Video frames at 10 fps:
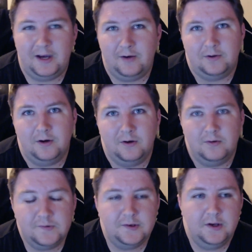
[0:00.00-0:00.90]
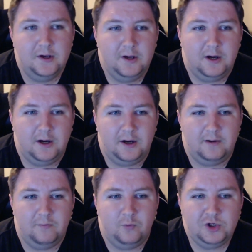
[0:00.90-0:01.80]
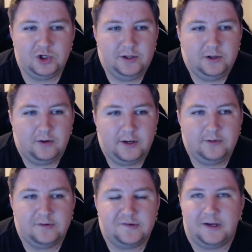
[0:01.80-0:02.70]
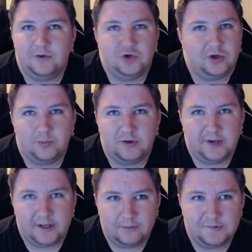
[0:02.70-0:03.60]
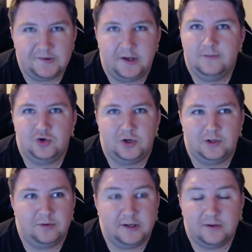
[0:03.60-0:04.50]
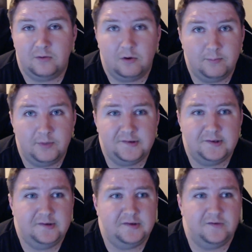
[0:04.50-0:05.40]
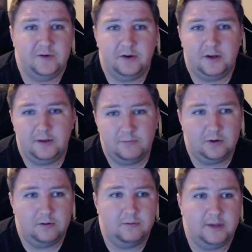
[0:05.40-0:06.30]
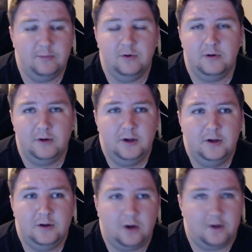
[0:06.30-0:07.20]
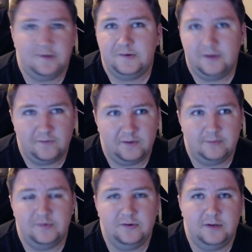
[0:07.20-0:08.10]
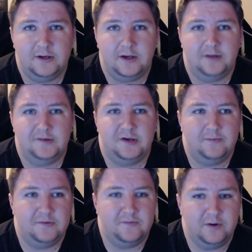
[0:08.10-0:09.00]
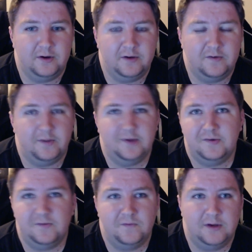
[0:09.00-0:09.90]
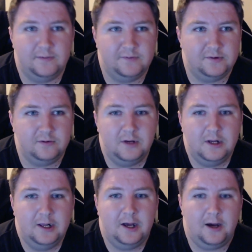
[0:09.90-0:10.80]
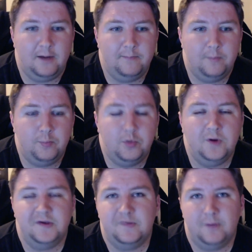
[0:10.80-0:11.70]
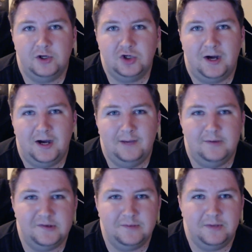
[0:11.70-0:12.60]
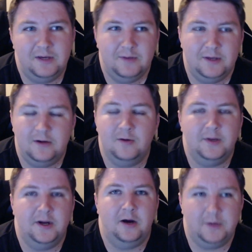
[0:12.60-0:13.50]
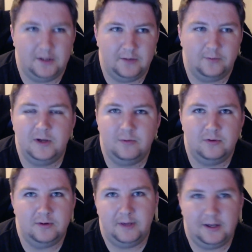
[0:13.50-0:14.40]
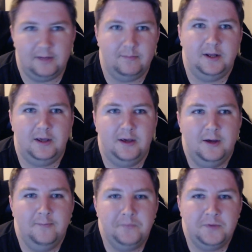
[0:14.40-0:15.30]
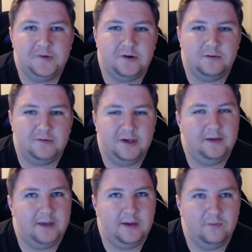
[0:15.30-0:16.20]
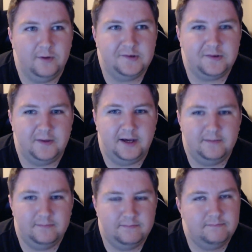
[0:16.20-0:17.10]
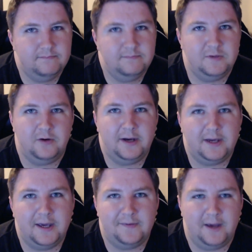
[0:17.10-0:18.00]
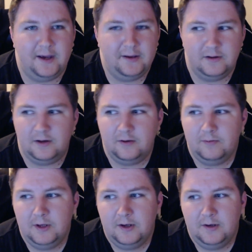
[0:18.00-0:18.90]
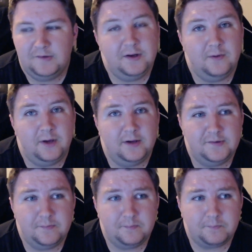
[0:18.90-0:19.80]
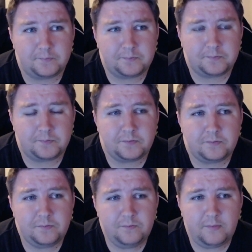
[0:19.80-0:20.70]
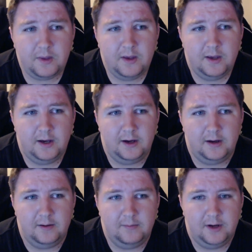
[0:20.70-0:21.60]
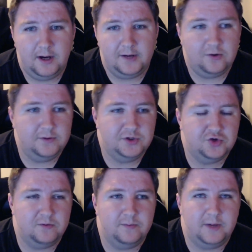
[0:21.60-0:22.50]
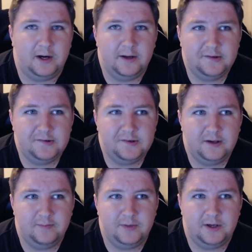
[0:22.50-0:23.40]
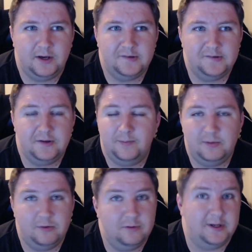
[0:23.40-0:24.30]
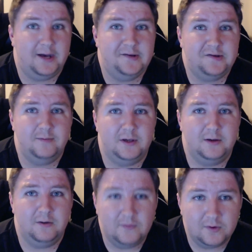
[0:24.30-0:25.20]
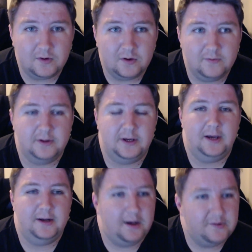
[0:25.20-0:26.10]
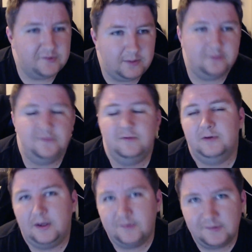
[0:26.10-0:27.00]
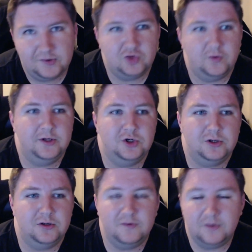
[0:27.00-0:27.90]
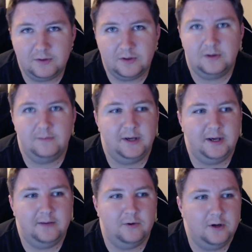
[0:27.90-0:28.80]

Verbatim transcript: it goes. Um, which, you know, I understand. They're trying to protect themselves. They're trying to protect their own business. It's very, you know, labor costly for them to do that kind of stuff. It's very expensive for them to uh, put this much time into me when they could have been helping other people and making money. So taking that risk, that, you know, I get that, you know. So anyways, Um, I told the stream about it because uh, people have been asking me over and over again, how's your mouth doing? How's the situation? Are you doing good, man? We're,